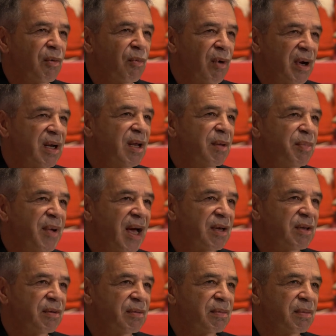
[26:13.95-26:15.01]
"What an
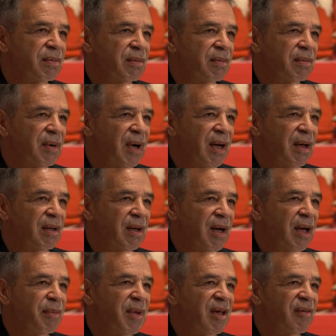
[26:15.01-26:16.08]
impact you,
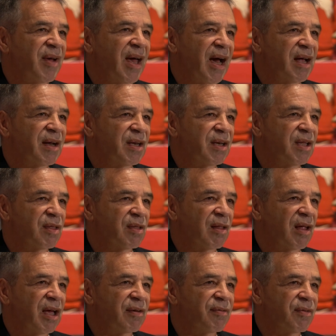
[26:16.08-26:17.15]
I, I may have had in his
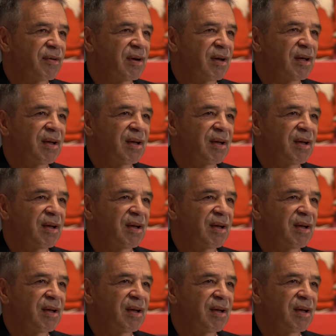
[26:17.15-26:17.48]
life," or.